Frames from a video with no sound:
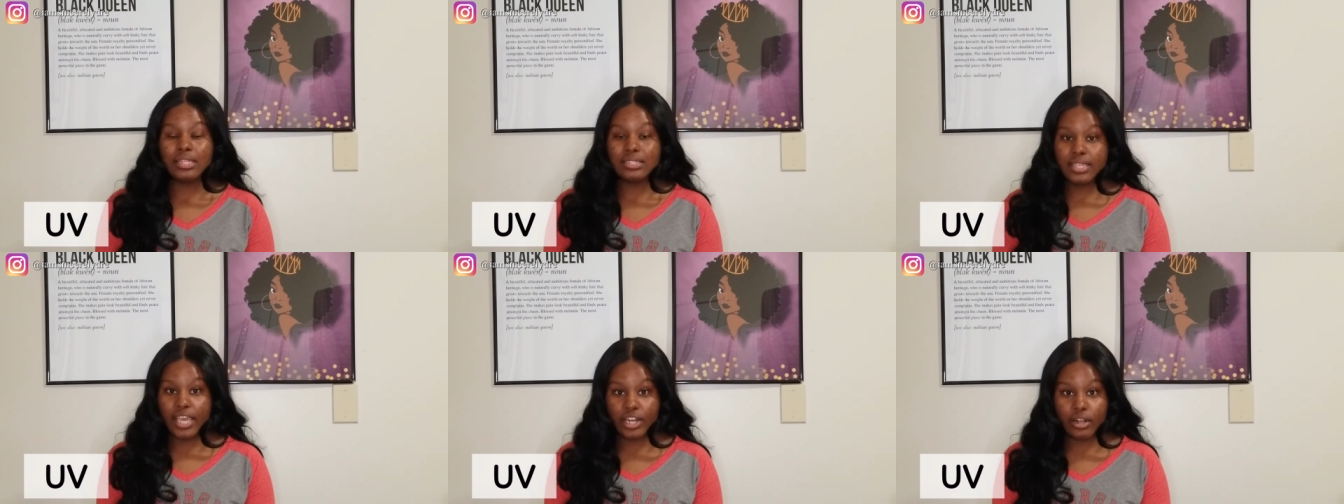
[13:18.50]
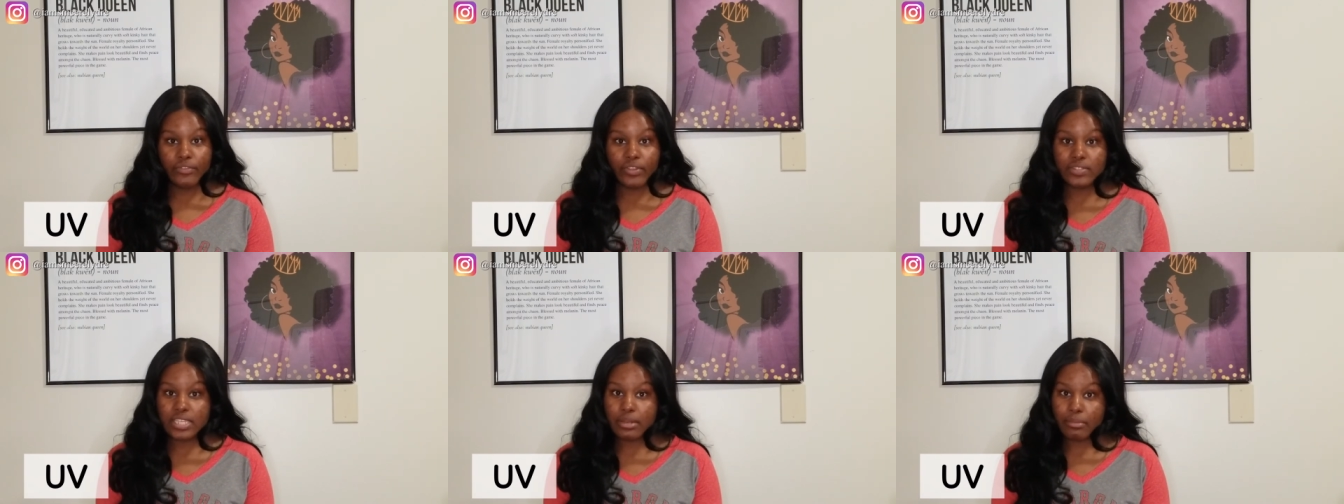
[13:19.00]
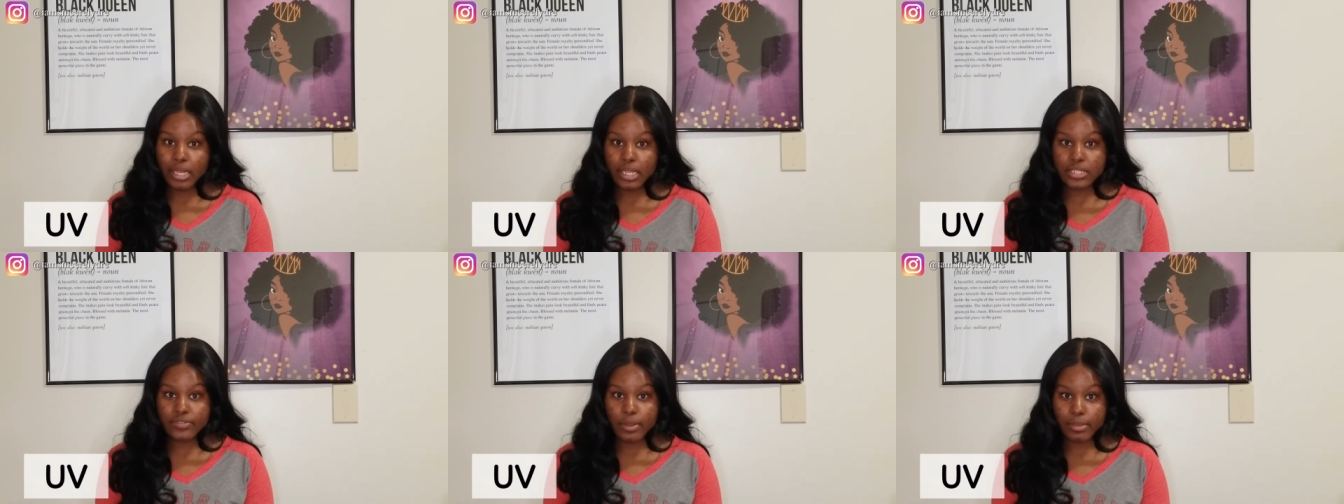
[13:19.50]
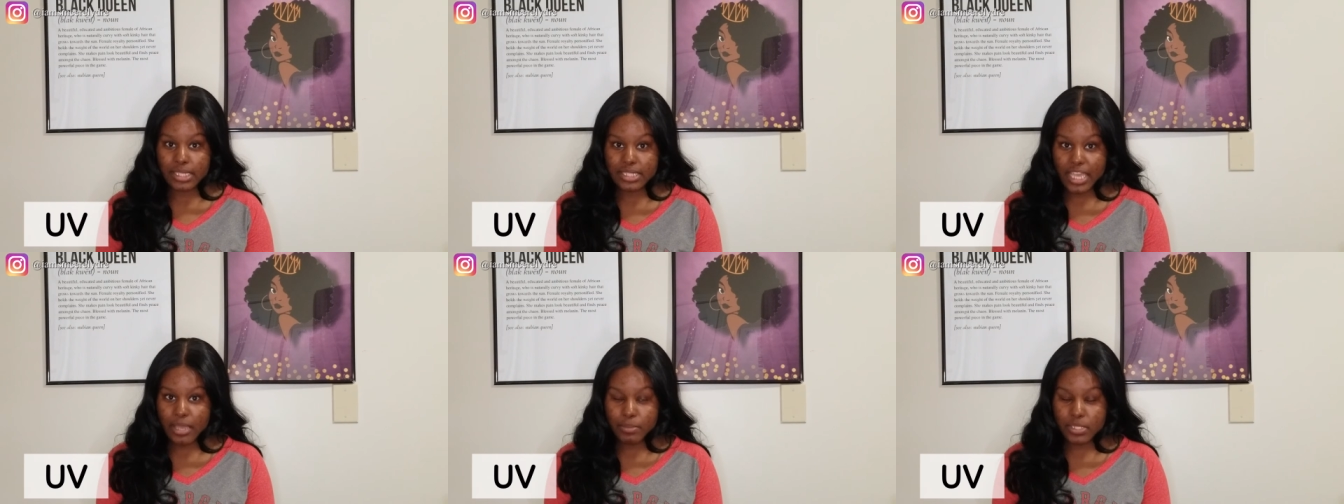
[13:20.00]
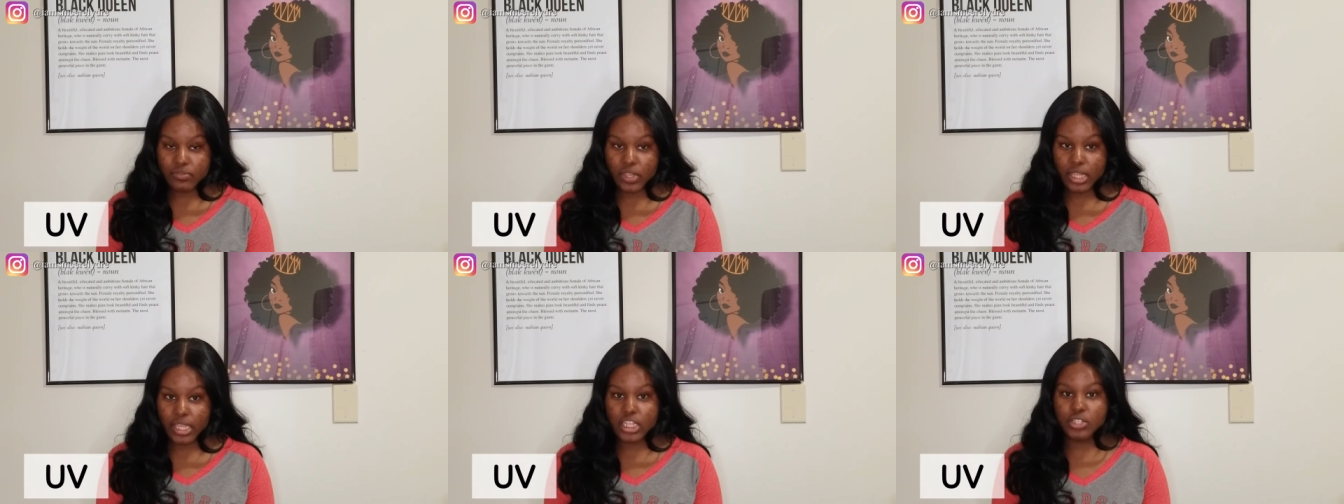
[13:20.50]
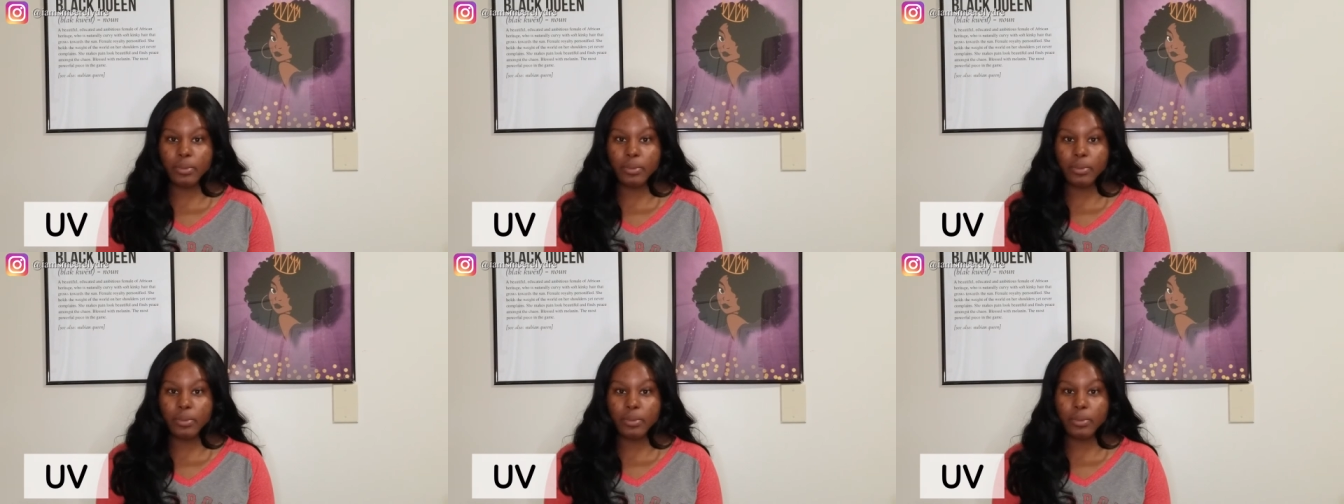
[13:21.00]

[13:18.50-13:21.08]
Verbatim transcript: 10 or 15 minutes from East Campus Village,